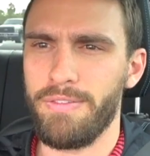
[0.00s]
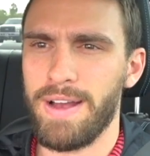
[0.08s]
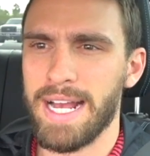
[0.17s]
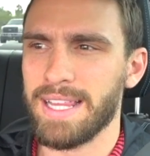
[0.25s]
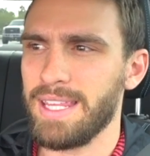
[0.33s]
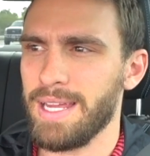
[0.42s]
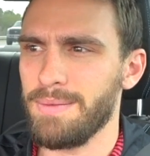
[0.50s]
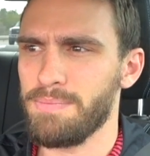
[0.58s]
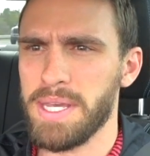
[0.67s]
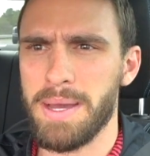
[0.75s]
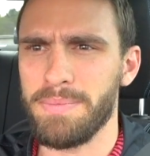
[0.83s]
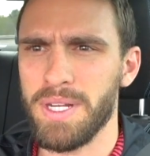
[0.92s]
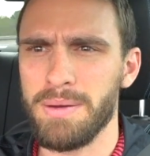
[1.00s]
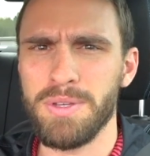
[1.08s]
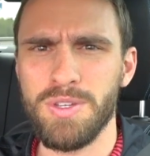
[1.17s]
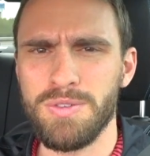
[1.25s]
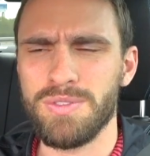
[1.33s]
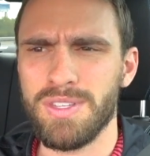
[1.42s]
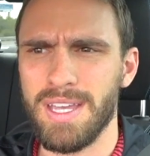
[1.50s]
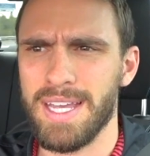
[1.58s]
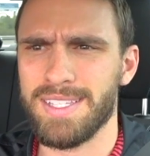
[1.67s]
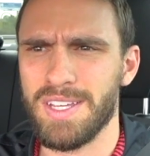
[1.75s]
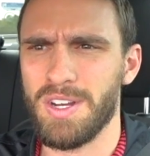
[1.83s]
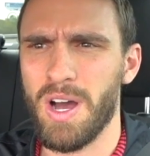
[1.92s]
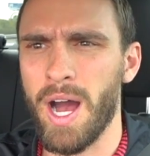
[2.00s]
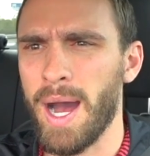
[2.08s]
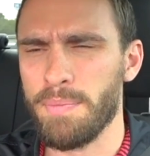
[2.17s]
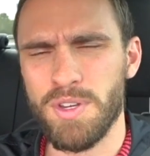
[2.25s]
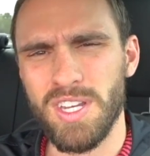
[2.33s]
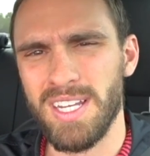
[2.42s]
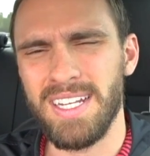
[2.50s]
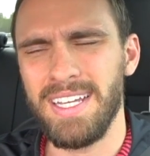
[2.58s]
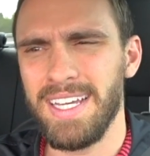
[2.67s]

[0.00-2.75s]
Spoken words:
The fact that BMW's, it's an option,